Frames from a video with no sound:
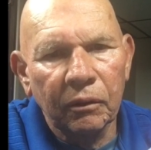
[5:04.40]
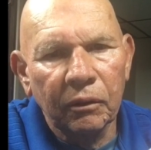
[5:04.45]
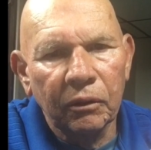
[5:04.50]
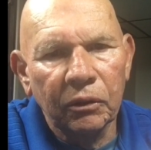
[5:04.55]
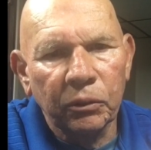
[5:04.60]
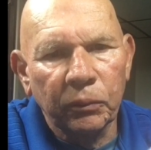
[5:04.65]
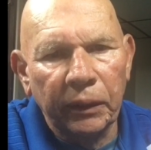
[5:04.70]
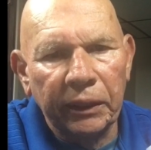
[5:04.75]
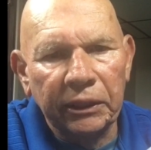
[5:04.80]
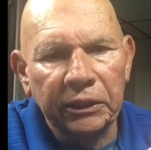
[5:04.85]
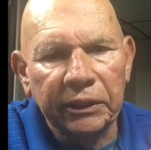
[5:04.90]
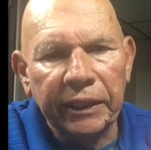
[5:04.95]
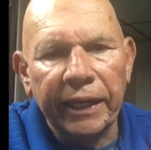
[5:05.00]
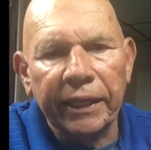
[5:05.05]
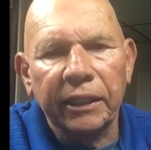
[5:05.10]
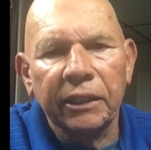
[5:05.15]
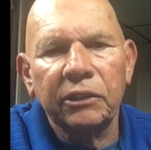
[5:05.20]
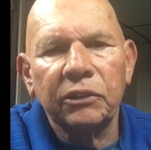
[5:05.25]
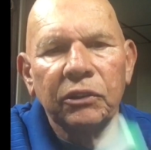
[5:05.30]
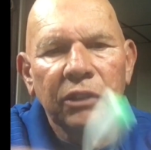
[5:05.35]
20
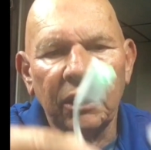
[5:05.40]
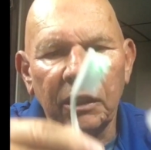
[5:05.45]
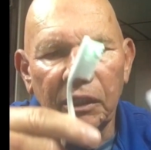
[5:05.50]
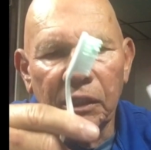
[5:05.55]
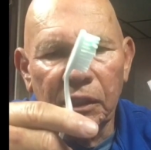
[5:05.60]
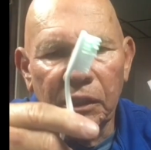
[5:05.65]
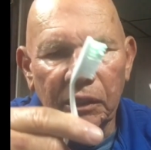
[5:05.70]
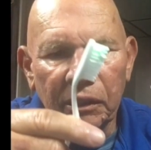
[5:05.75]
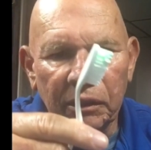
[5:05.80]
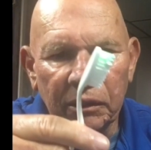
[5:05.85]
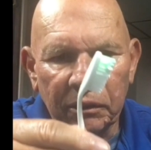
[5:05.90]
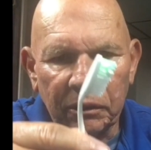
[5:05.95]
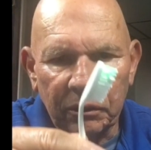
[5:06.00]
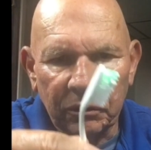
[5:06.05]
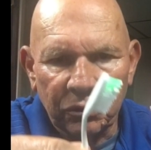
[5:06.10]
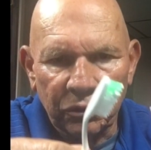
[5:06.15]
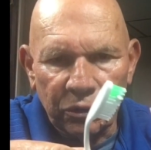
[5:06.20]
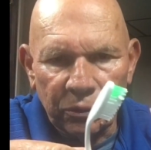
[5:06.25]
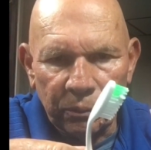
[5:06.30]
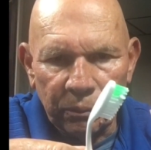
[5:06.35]
seconds,
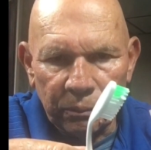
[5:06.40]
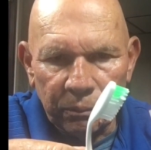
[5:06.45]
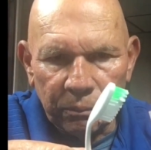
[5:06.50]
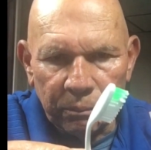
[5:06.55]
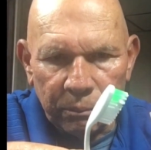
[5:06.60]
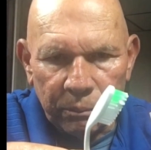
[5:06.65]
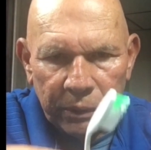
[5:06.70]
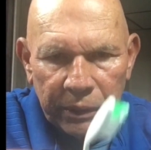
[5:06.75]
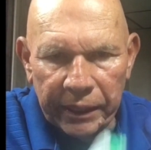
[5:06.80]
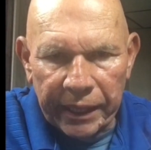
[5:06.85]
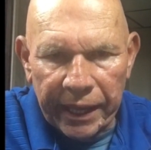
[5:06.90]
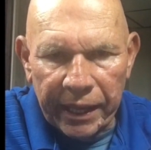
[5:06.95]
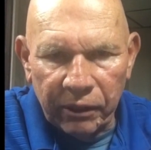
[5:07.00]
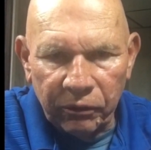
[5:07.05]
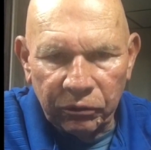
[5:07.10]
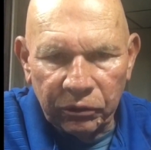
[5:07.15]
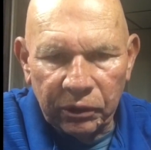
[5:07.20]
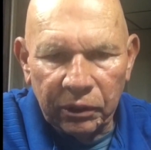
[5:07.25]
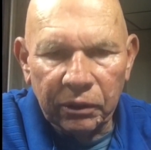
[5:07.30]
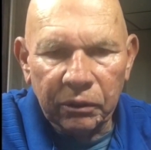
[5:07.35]
spit
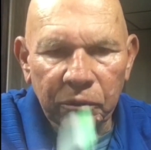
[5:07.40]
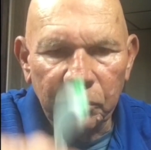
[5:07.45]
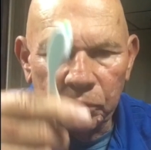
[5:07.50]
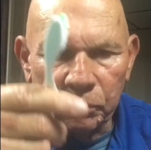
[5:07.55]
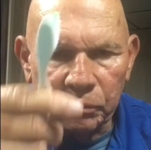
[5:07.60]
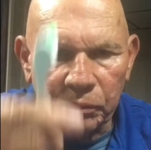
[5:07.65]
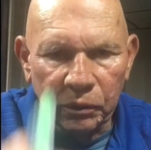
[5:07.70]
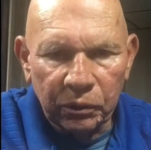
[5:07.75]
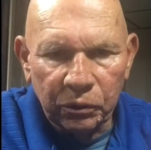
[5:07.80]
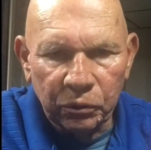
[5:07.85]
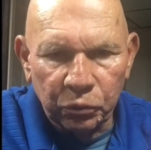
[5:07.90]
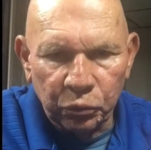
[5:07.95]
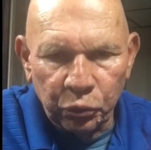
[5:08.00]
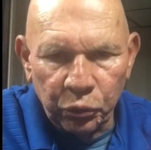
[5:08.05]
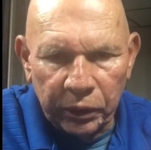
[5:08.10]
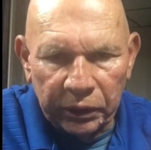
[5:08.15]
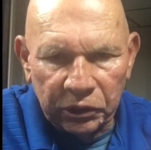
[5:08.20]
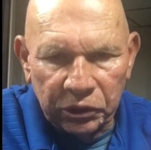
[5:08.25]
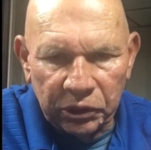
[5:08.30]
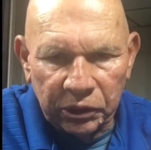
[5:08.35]
out,
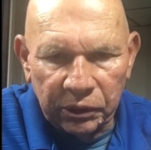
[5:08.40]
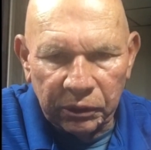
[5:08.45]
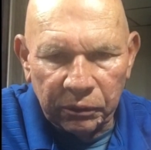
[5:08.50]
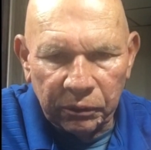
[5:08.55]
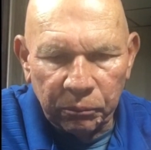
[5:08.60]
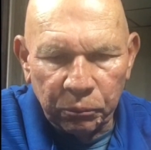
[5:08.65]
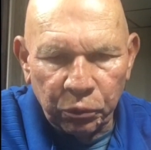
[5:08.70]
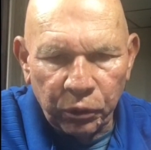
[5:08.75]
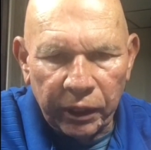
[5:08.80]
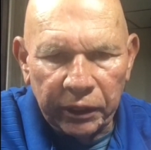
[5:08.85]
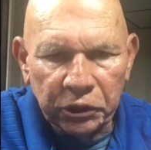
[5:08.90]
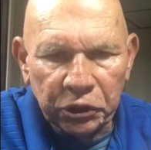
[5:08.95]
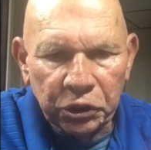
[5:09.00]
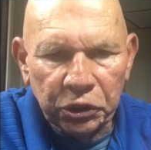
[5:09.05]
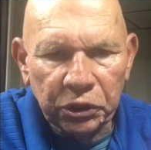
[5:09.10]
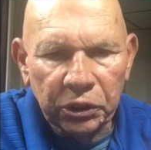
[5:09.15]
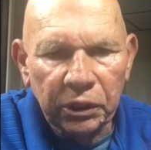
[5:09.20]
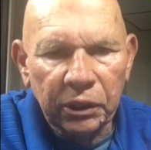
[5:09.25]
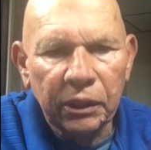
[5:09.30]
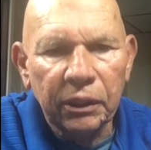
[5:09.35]
rinse the
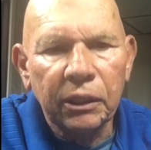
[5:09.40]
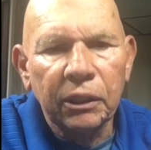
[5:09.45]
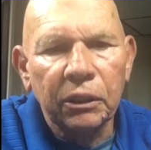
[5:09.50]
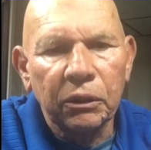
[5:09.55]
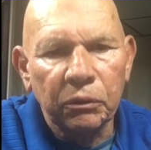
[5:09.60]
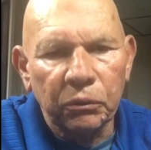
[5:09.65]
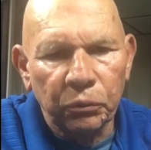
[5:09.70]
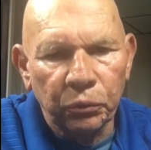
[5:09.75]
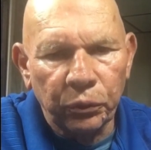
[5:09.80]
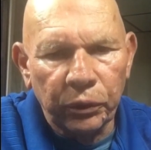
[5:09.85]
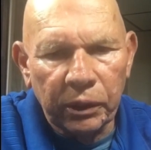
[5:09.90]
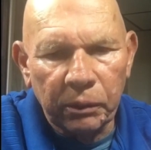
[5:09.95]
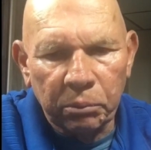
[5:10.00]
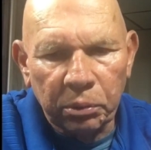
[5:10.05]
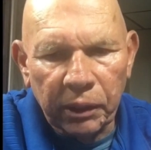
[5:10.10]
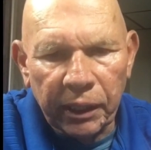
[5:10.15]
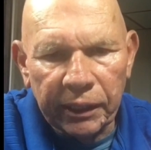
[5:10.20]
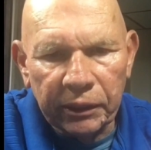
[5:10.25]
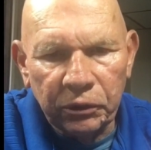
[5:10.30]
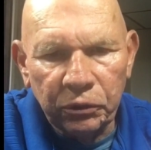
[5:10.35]
brush,
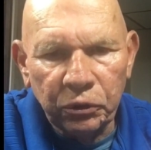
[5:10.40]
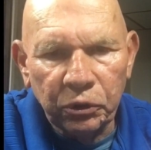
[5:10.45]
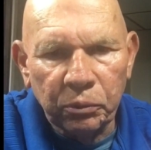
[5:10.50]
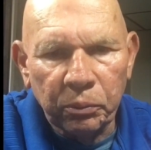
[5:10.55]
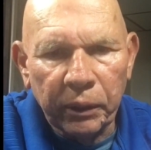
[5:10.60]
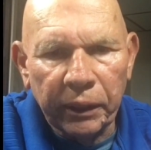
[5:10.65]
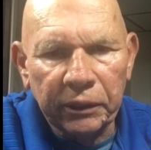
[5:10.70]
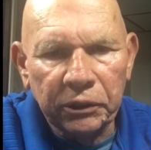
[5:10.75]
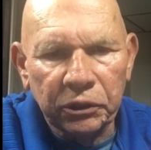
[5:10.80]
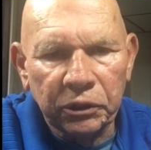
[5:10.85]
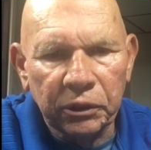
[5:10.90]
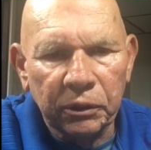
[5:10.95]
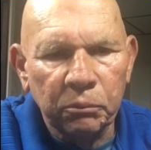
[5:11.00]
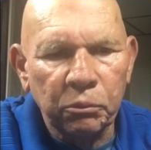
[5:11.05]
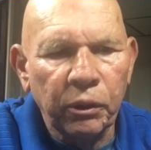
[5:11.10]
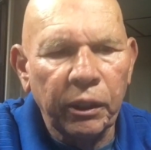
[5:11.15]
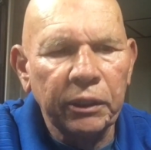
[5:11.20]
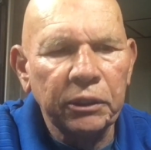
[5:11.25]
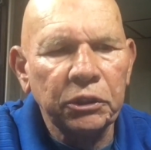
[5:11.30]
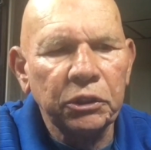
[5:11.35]
reapply toothpaste to the
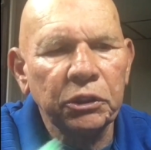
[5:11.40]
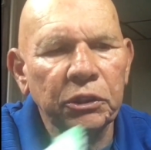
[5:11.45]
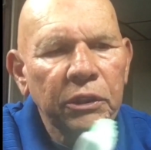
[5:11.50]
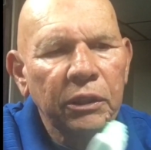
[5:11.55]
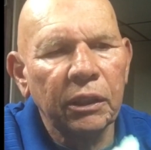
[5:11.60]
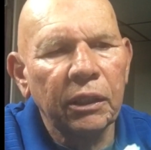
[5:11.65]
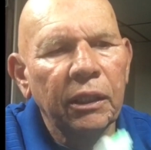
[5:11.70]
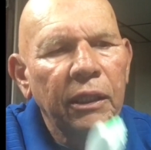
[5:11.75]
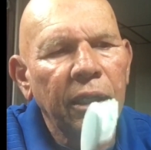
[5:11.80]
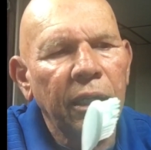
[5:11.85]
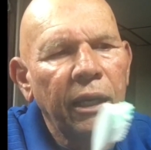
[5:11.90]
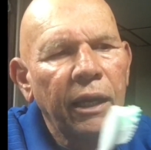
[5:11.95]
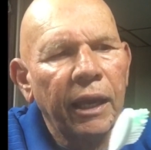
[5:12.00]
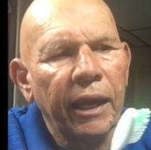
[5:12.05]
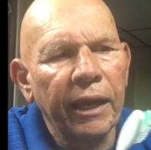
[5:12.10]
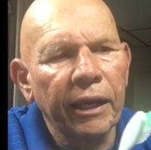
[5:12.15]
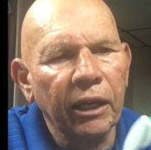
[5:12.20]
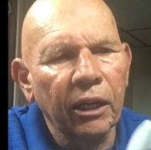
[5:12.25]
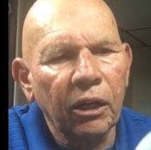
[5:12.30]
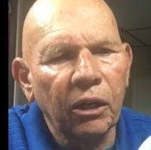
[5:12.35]
brush,
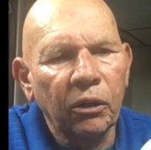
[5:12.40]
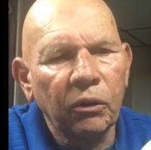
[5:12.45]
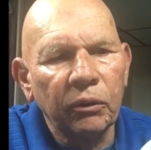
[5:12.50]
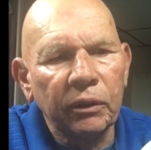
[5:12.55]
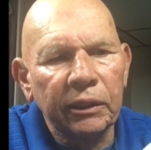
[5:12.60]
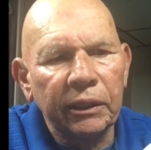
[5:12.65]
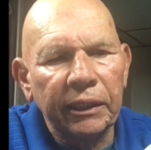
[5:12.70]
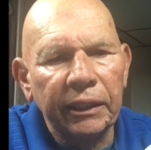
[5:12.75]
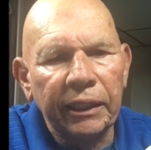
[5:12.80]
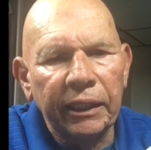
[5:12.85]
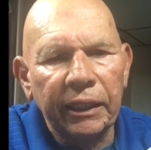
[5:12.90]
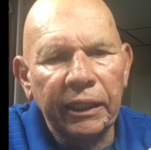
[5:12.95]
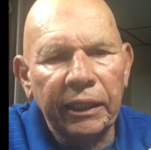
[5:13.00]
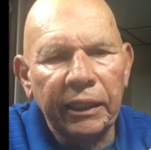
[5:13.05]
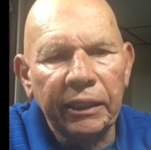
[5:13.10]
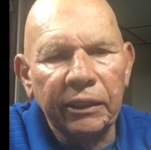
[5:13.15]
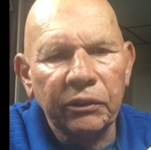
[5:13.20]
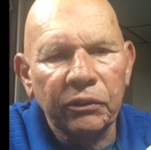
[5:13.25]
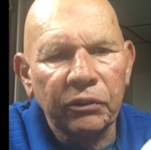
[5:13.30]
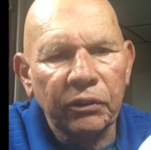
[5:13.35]
and go in the
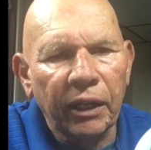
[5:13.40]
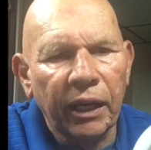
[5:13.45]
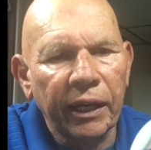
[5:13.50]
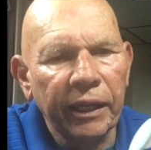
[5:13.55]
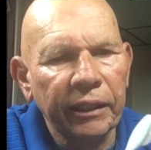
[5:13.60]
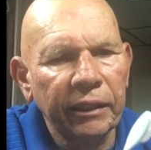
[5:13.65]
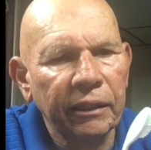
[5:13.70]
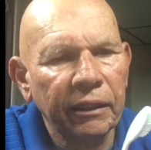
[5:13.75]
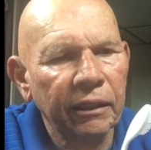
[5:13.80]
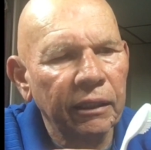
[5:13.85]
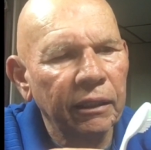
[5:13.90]
inside